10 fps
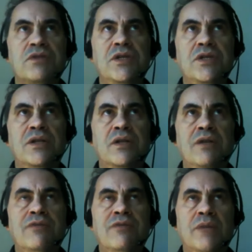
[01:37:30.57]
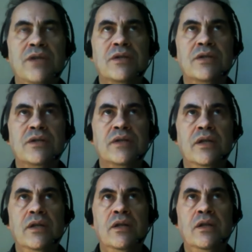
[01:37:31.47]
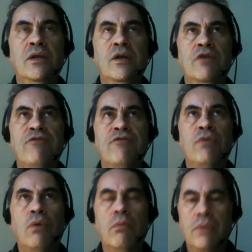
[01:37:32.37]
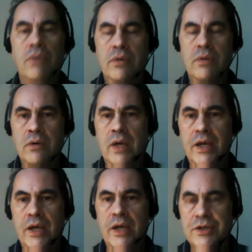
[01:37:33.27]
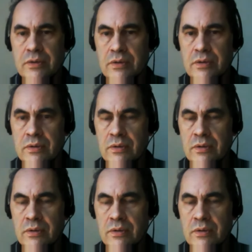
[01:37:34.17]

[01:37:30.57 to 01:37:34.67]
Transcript: that information is in formation. Mm-hmm.